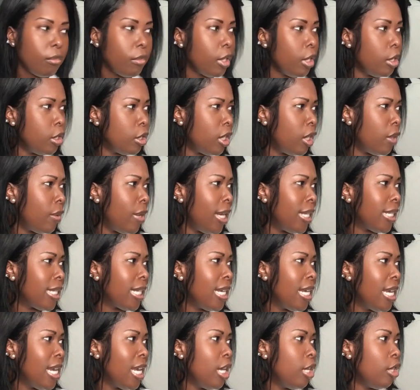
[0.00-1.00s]
So anyways,
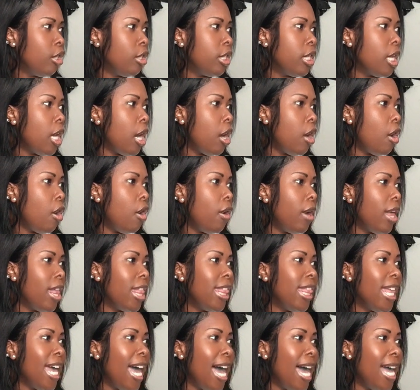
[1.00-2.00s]
so
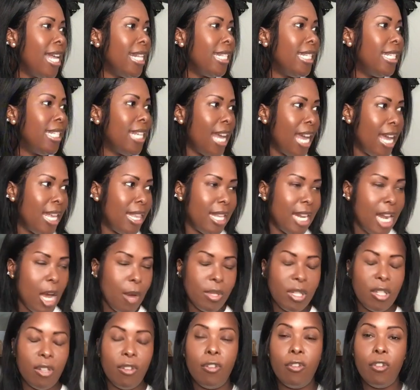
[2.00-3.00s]
that day that I
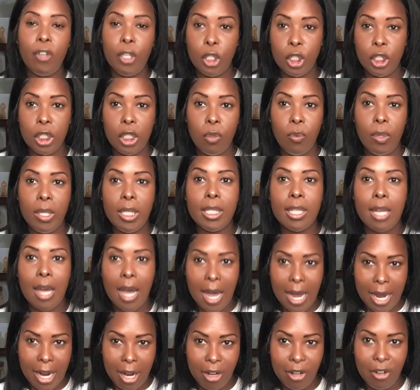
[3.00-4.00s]
was officially
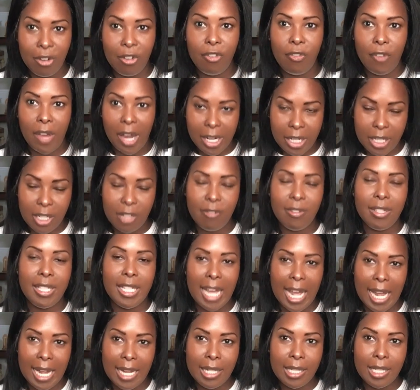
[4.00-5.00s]
retired, effective
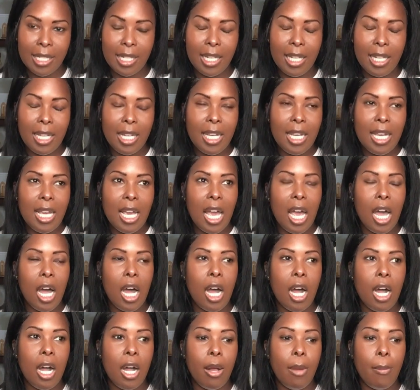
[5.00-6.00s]
date,
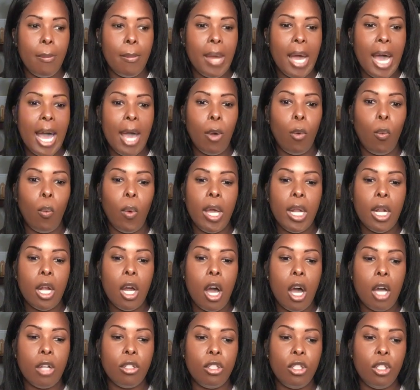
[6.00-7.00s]
I went
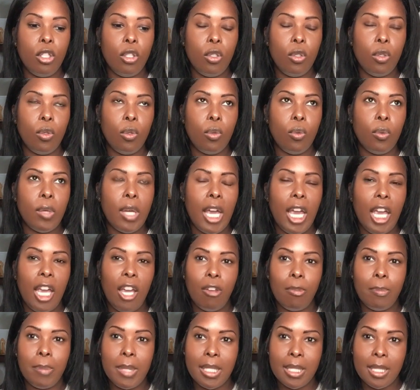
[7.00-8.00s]
onto
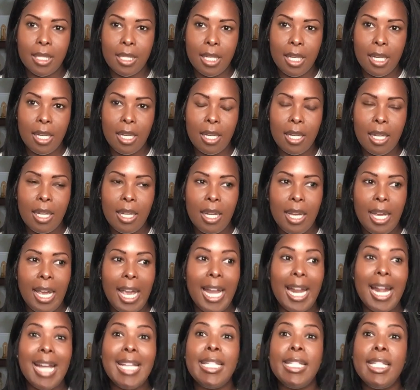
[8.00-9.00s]
AFPC,
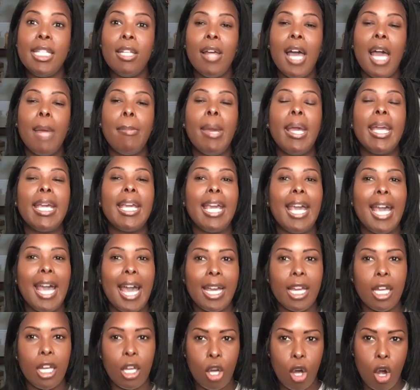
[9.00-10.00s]
and I still had my
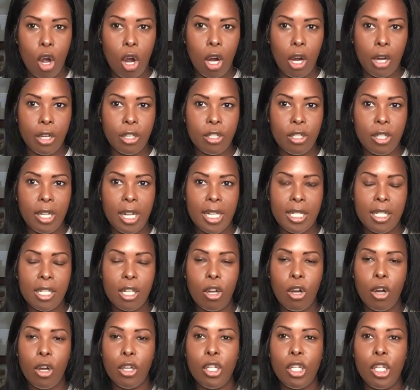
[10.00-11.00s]
CAC card. So that's the
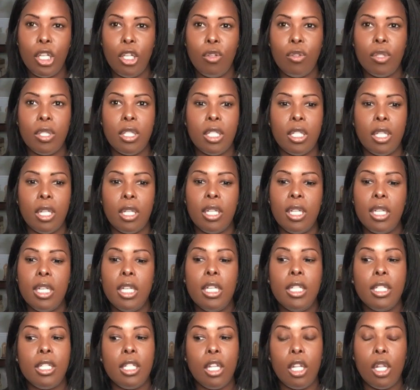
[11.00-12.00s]
card you use to
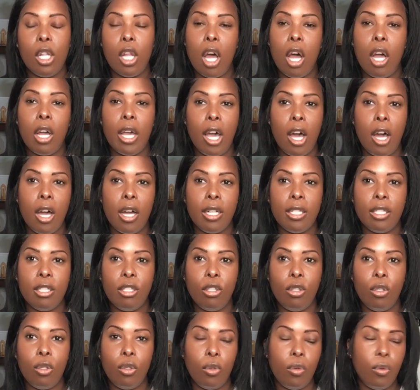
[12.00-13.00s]
log on
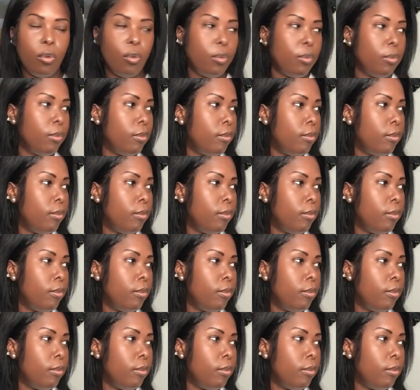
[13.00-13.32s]
to